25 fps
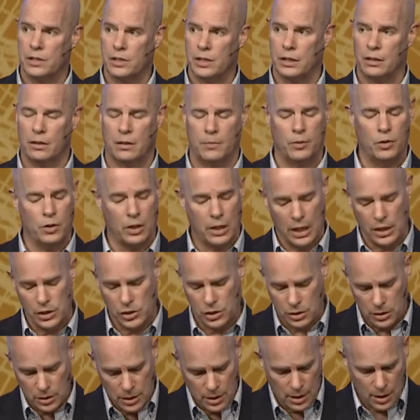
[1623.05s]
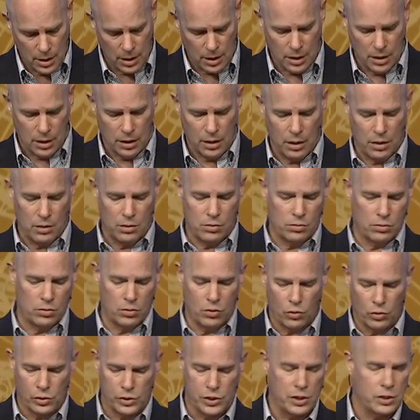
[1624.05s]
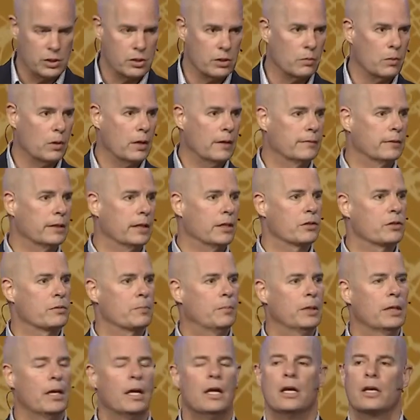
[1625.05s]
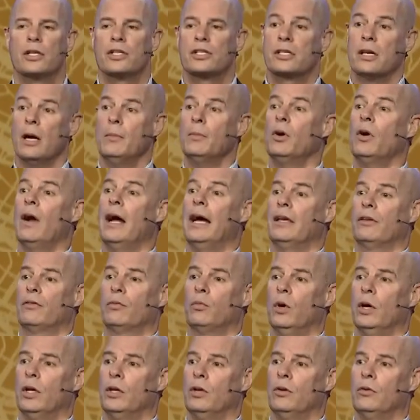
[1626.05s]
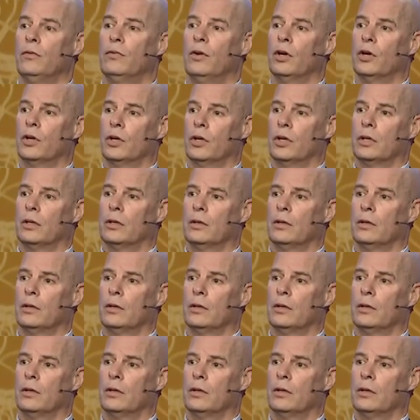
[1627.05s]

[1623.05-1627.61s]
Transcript: in communication, you know, courses or whatever else, but summarize what you've heard.